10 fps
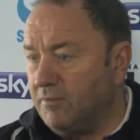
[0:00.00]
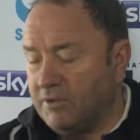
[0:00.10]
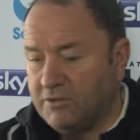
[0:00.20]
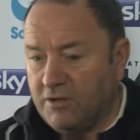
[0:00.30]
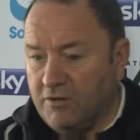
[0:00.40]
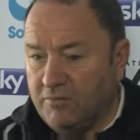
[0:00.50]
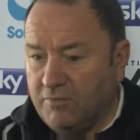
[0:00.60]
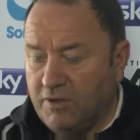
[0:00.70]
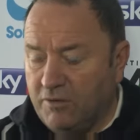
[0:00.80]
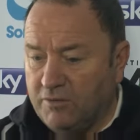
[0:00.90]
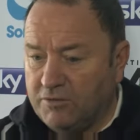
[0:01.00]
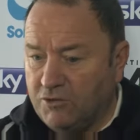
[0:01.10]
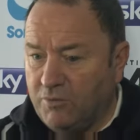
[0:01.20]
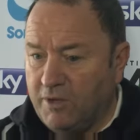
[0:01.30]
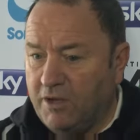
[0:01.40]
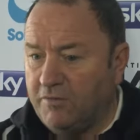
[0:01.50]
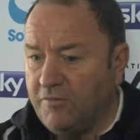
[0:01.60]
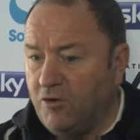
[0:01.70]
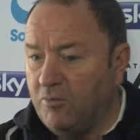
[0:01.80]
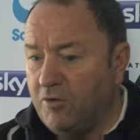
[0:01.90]
but um, you know, until we get a
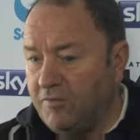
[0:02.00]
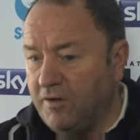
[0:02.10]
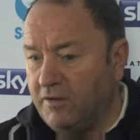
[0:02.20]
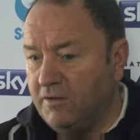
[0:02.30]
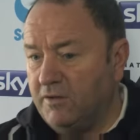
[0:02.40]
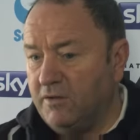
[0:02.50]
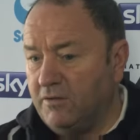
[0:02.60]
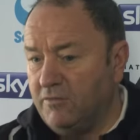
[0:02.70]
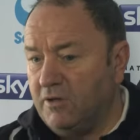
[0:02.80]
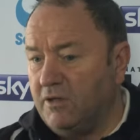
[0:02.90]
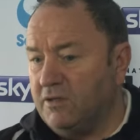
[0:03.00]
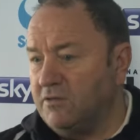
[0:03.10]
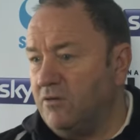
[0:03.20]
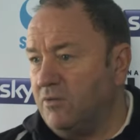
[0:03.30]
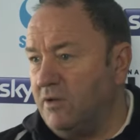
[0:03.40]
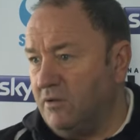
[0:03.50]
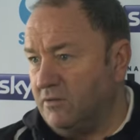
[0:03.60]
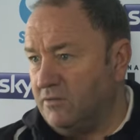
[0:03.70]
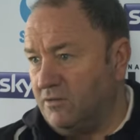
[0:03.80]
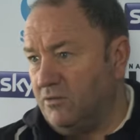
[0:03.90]
firm offer, it really is only
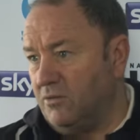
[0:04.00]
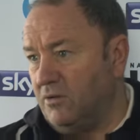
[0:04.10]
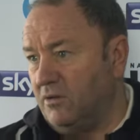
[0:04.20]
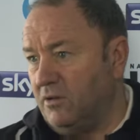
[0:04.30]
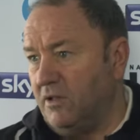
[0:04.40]
still